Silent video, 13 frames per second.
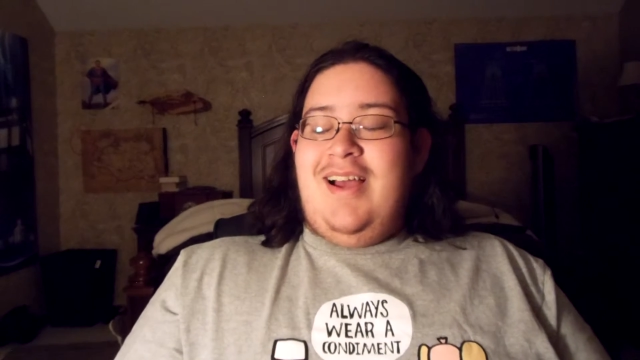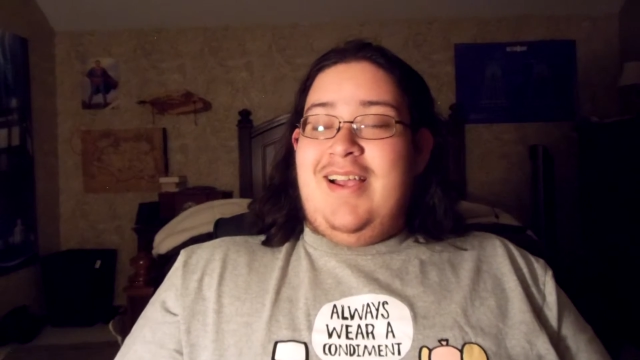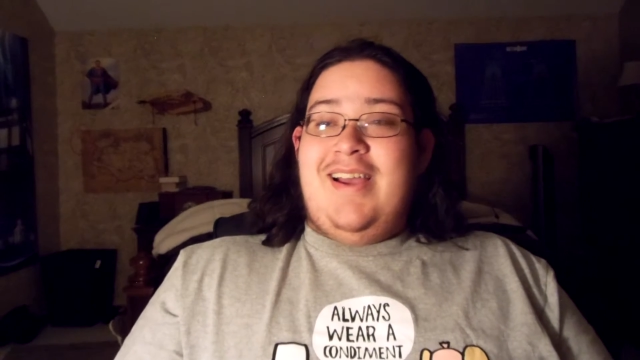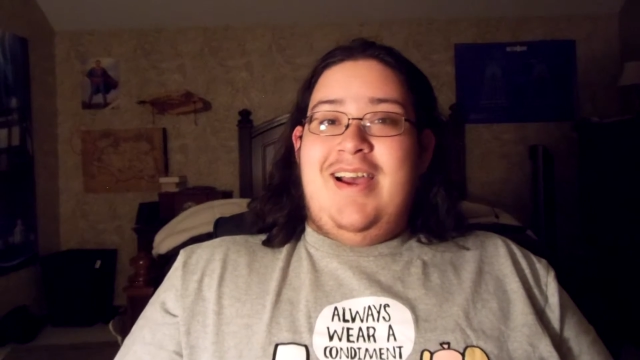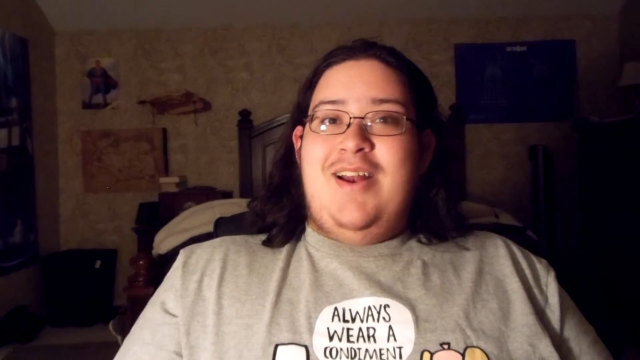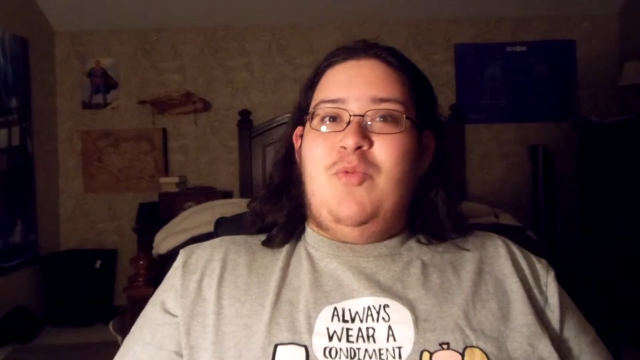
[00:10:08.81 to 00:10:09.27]
I
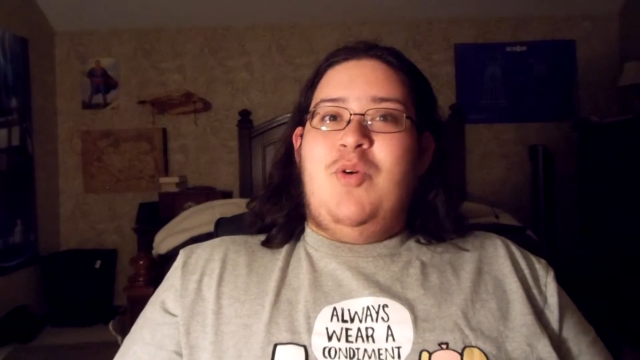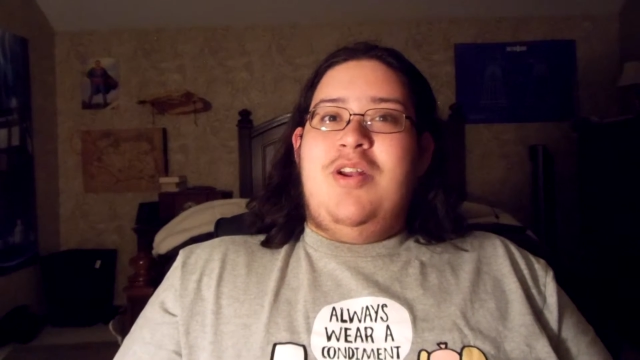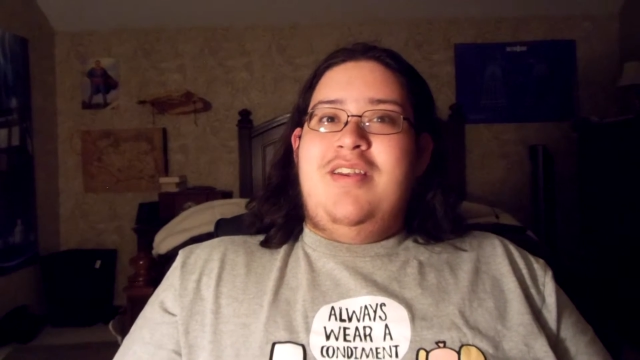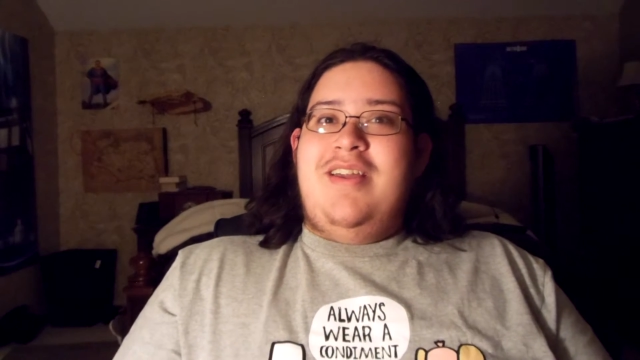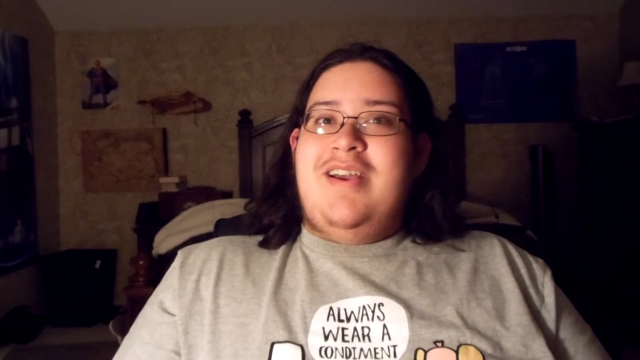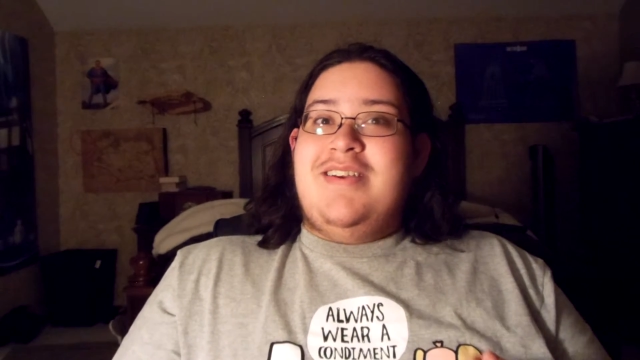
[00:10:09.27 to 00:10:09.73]
kind of
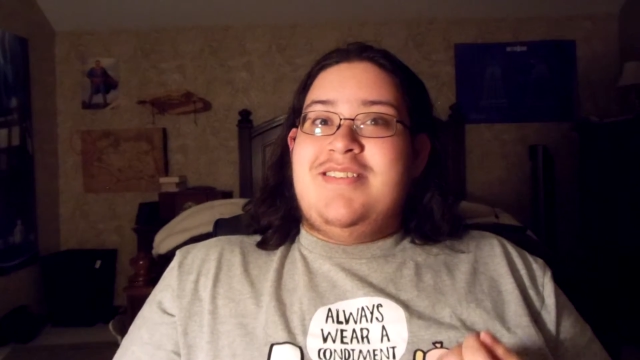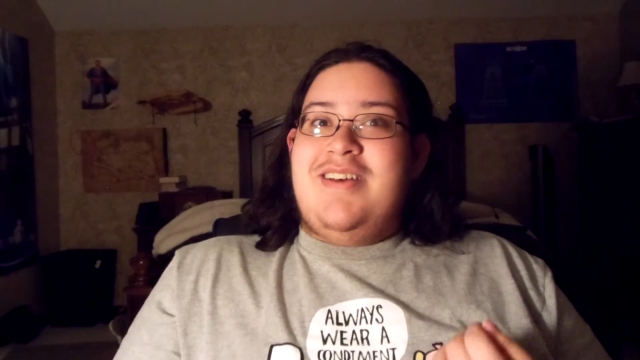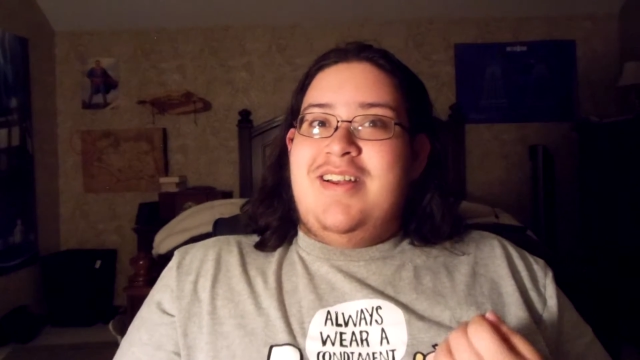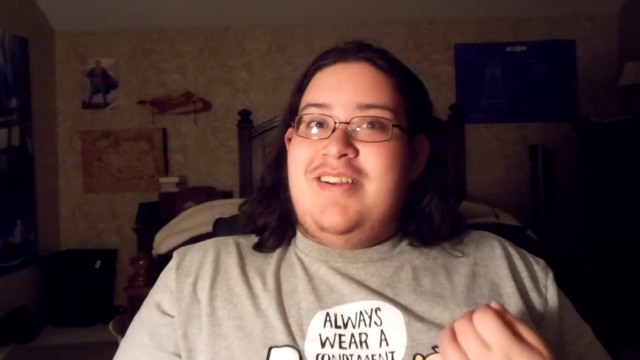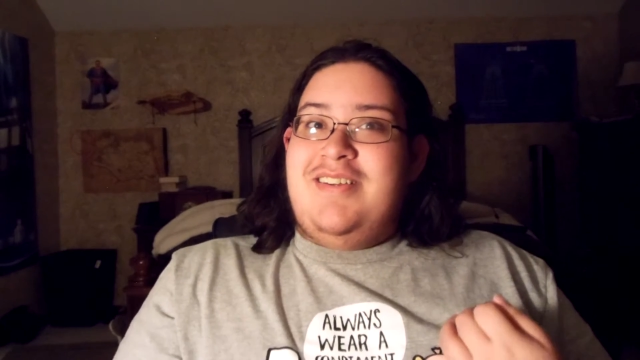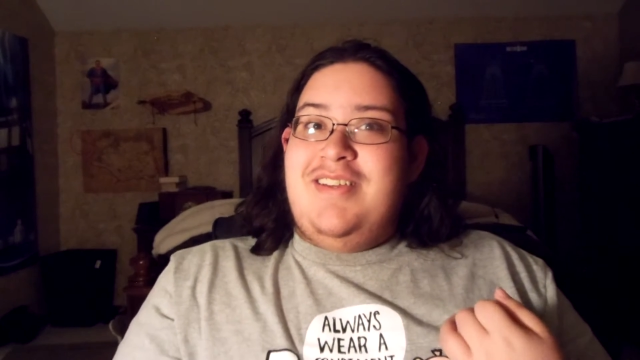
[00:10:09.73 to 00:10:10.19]
want a
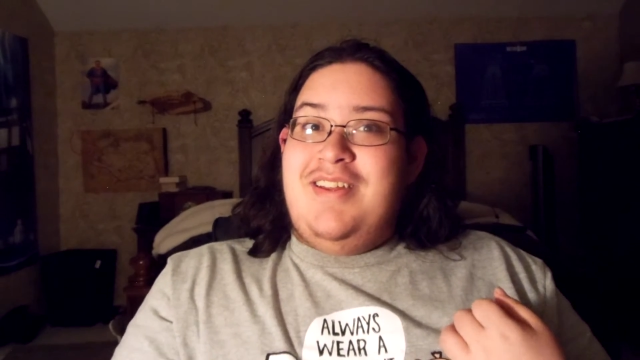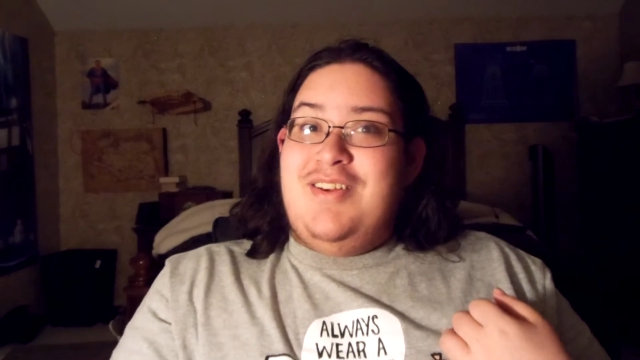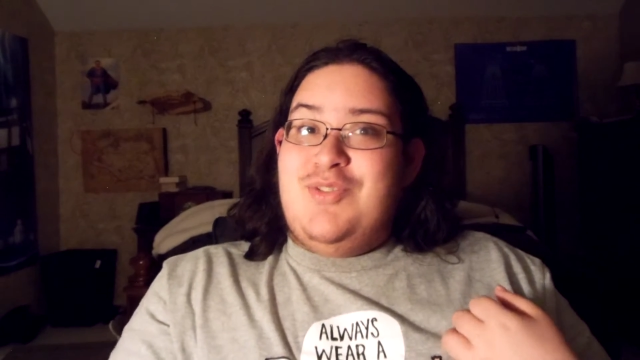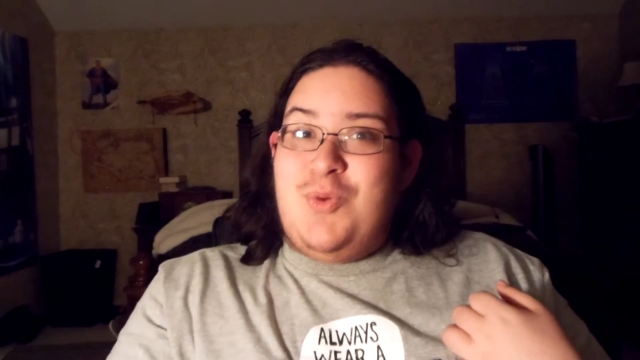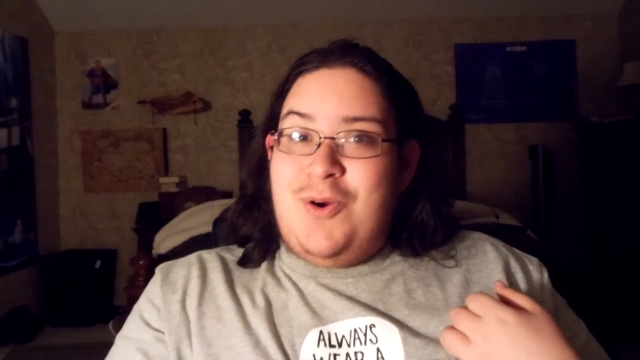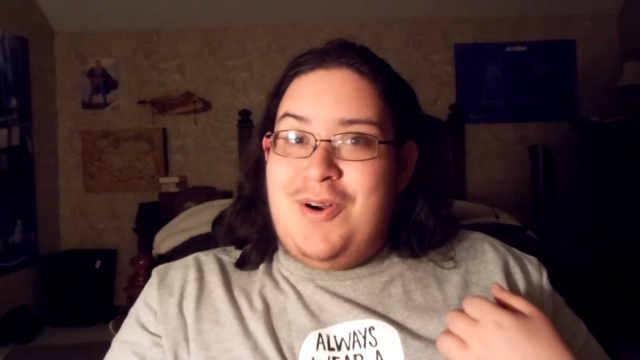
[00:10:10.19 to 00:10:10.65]
Negasonic
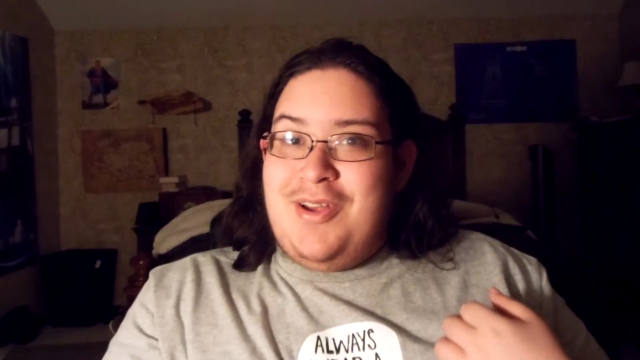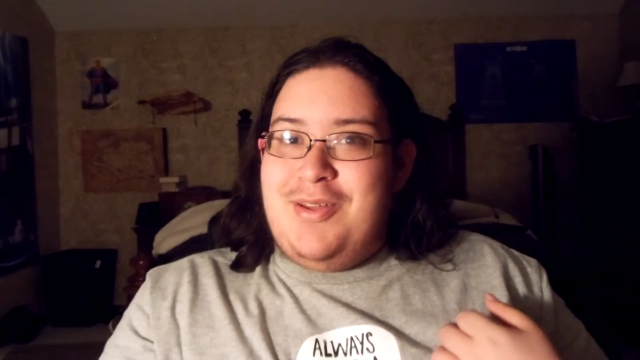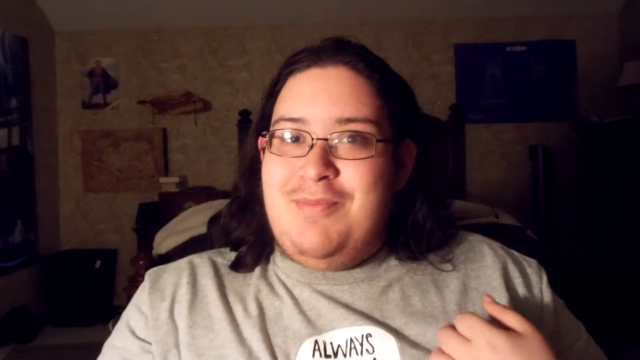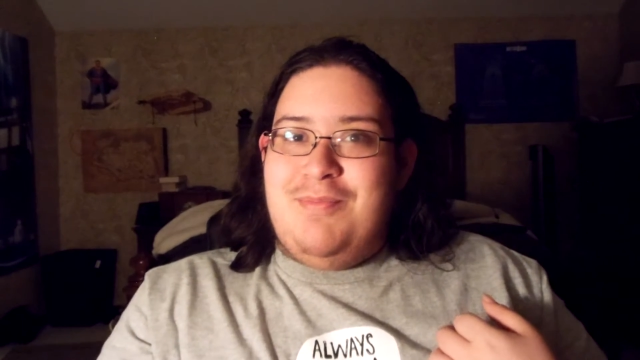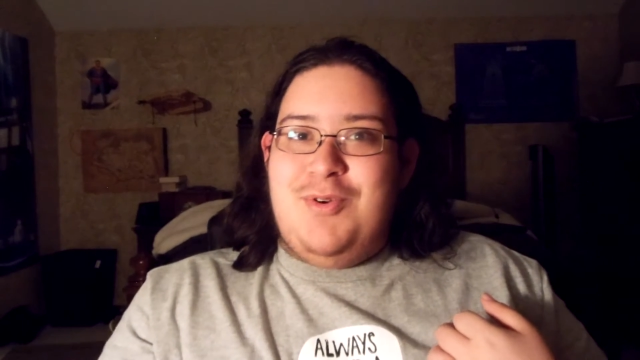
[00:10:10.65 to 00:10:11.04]
Teenage Warhead